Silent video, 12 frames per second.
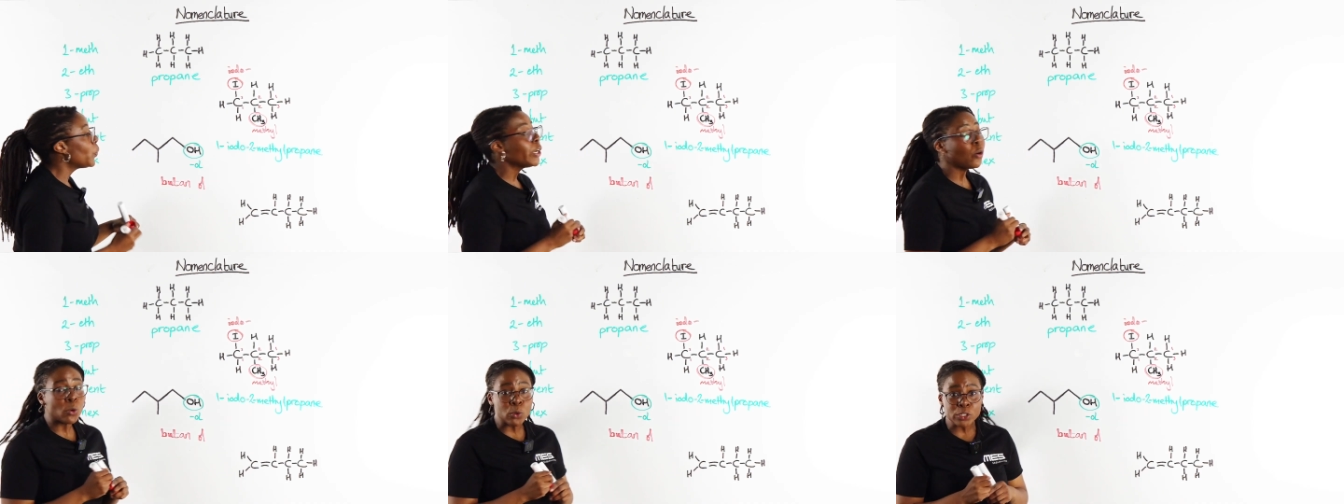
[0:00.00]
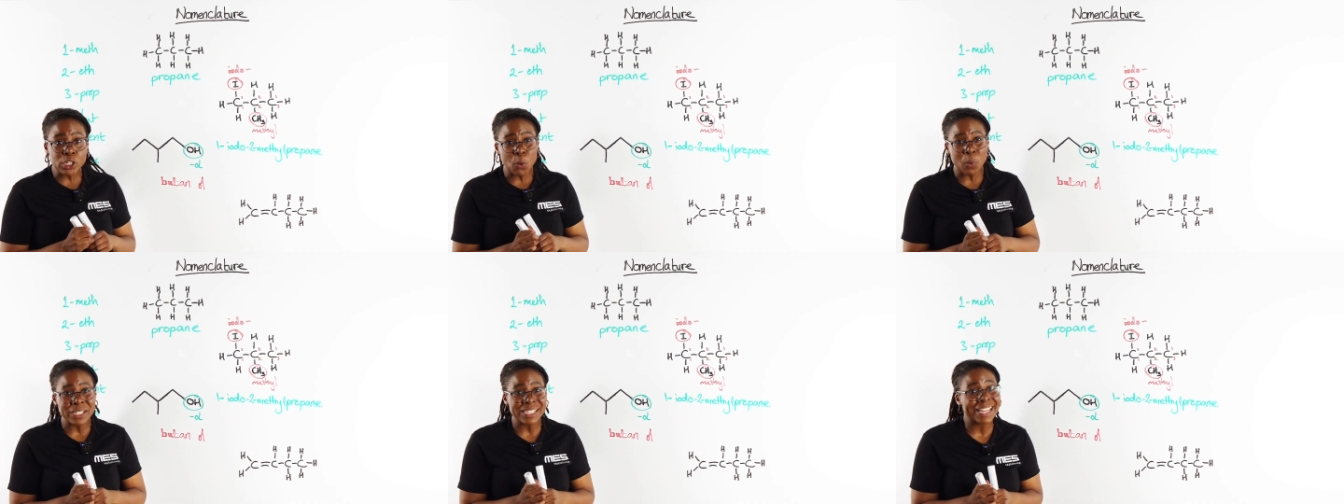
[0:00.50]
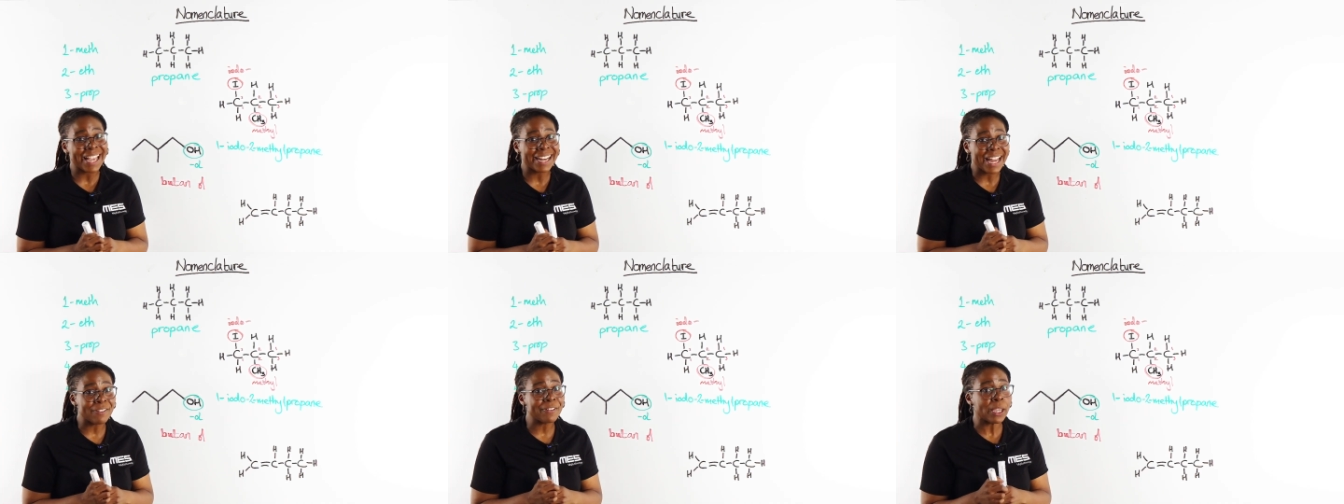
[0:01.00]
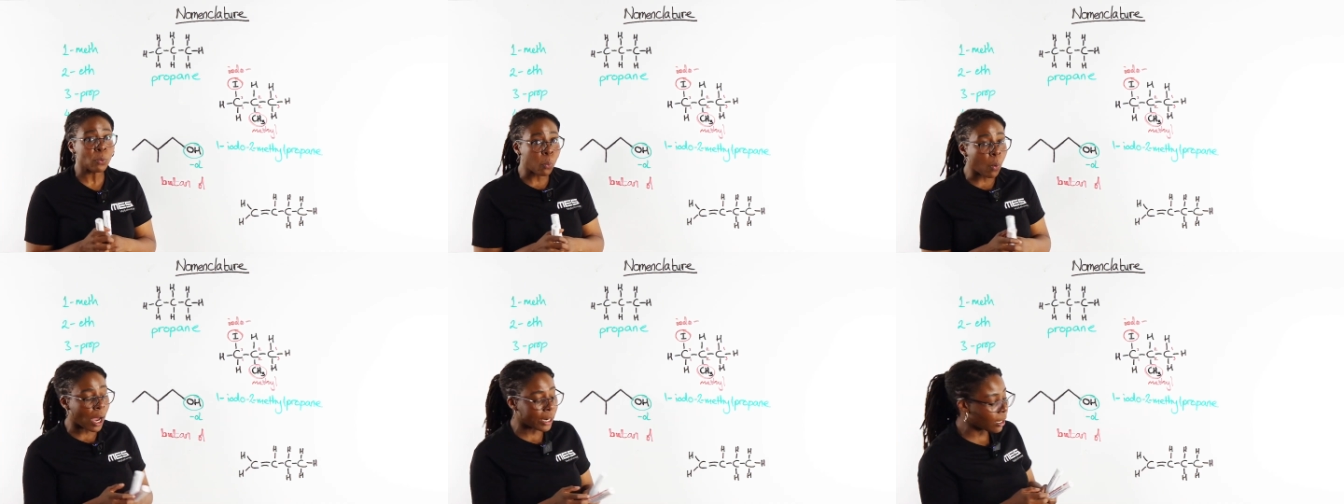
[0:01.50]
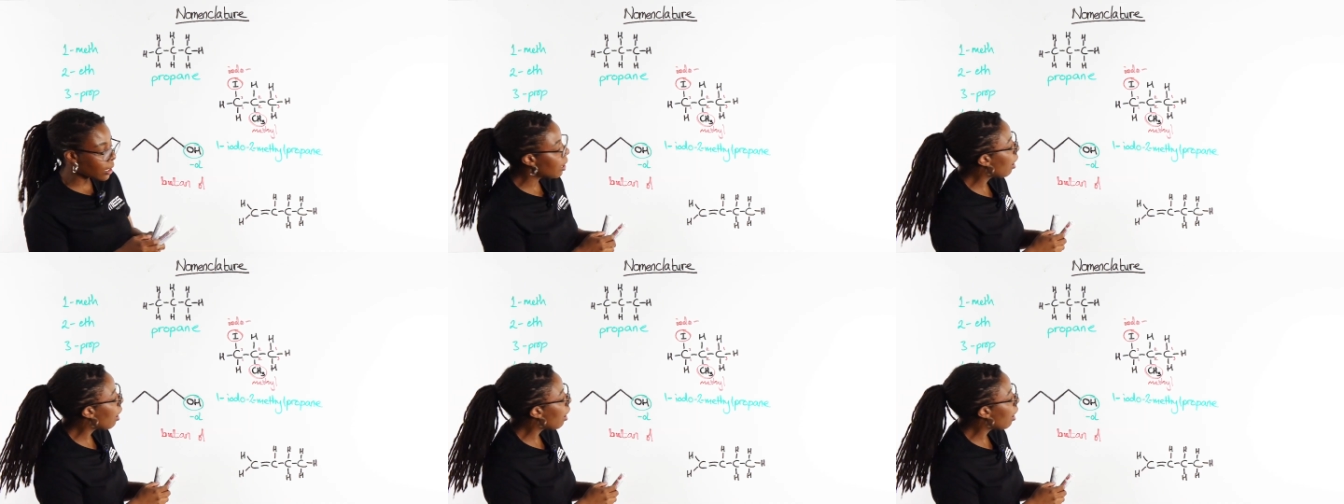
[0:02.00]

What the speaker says: We also once again have a one